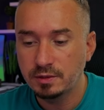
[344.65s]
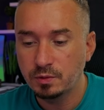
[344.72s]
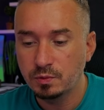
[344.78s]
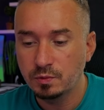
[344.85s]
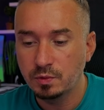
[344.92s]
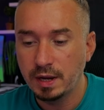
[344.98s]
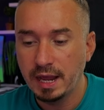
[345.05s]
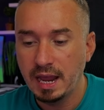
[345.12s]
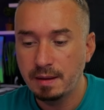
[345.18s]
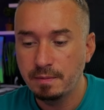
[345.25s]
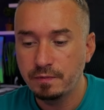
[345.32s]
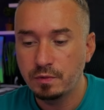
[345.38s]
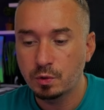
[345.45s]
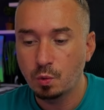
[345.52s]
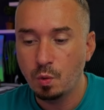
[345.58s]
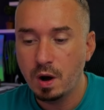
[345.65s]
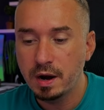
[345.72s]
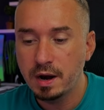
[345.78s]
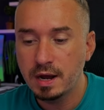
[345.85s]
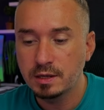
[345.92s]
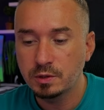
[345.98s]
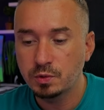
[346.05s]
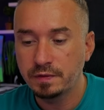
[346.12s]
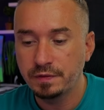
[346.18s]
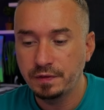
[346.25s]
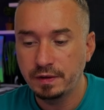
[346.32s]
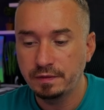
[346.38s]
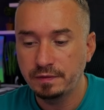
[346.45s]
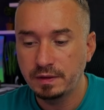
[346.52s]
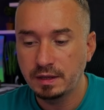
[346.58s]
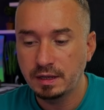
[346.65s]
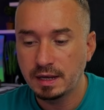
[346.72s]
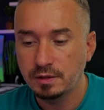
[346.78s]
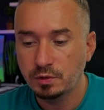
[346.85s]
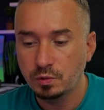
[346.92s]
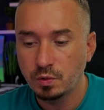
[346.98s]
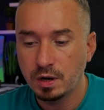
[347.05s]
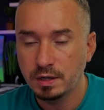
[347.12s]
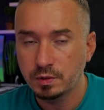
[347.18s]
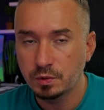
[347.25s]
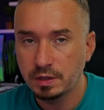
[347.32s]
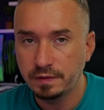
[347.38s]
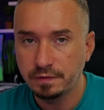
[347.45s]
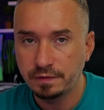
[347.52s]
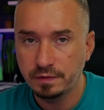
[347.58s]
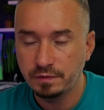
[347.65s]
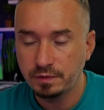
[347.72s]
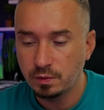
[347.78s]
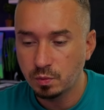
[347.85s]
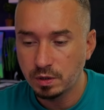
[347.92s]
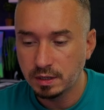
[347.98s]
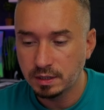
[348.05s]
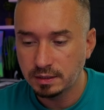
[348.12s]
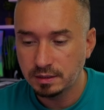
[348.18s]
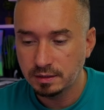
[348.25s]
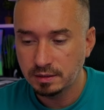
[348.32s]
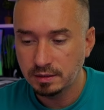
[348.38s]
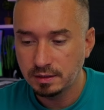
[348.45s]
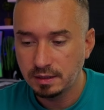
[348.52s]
to aim for 150 and 250 words.